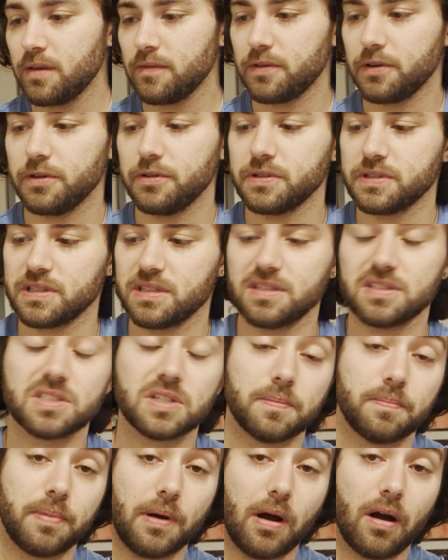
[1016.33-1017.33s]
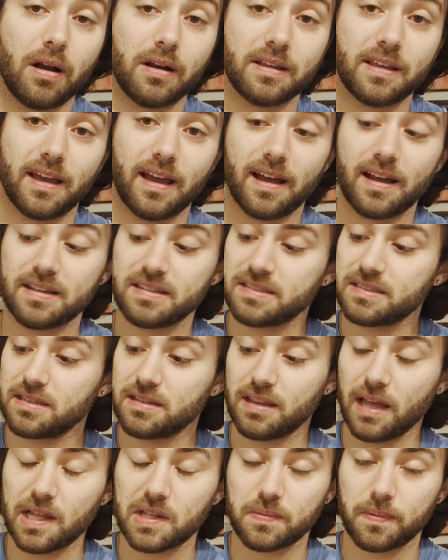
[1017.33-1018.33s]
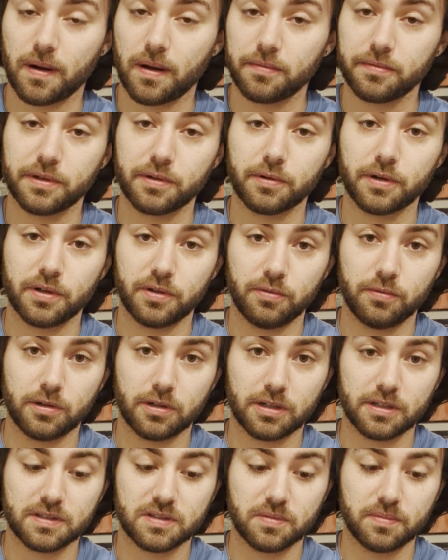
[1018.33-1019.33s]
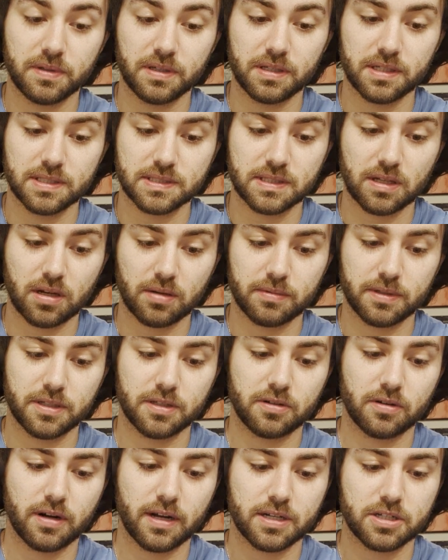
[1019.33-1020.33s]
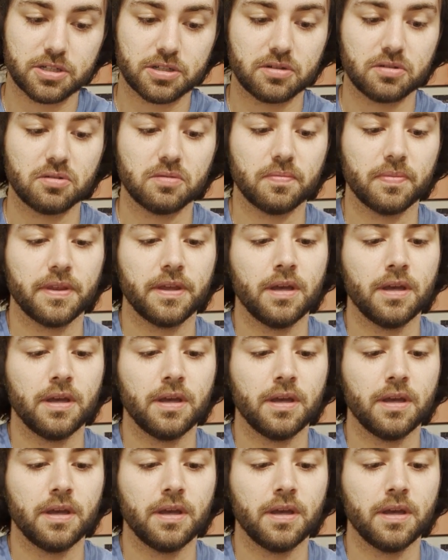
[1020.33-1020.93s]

you're using this to podcast, that's probably where you want it to be, is omnidirectional.